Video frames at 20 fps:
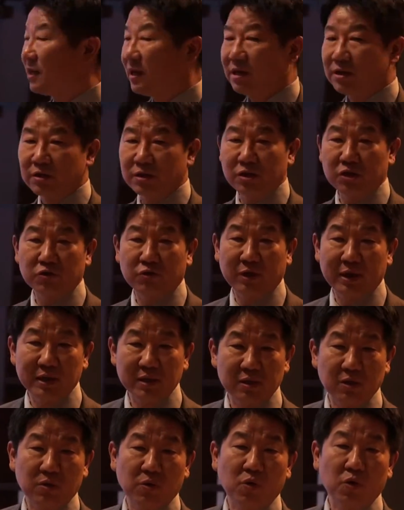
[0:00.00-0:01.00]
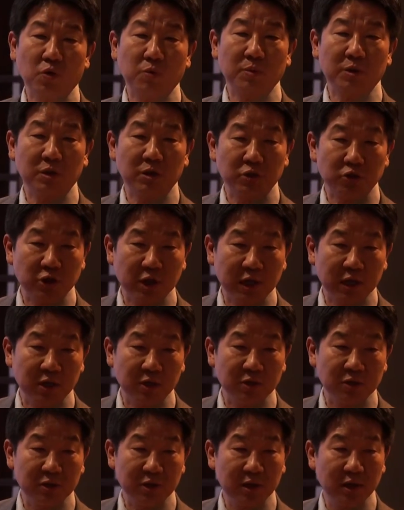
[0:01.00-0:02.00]
either stress or hormonal
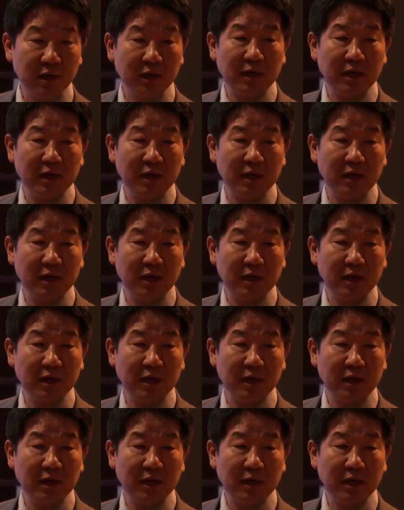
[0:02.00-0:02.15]
change.